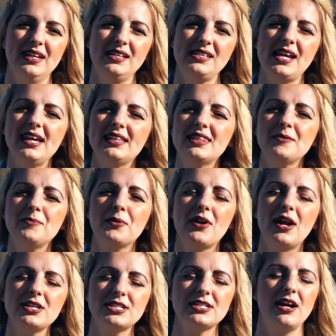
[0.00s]
Take the
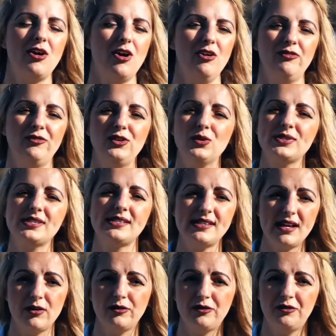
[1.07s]
pressure off
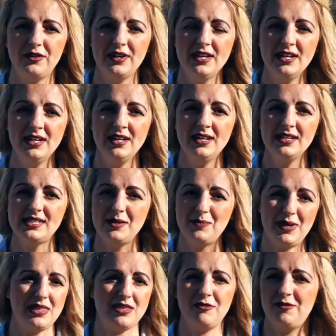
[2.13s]
yourself to
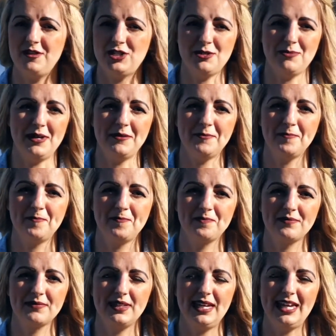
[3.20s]
be the fisherman.
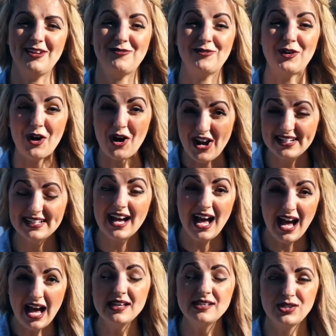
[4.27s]
If God
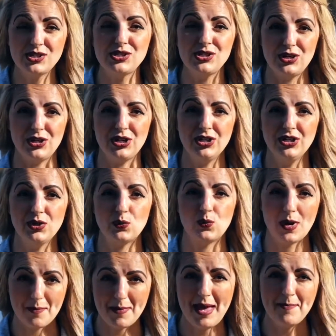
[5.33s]
casts you,
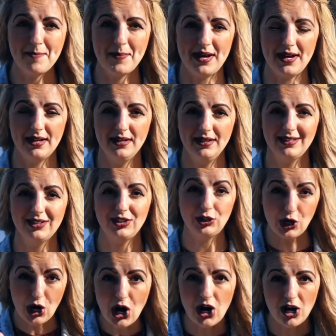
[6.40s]
remember,
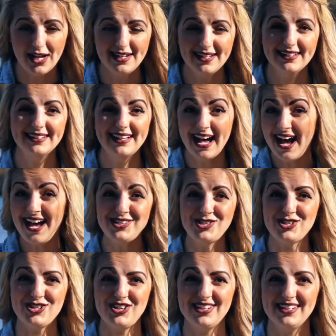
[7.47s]
God
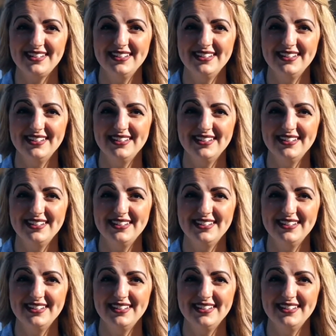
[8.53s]
cast you.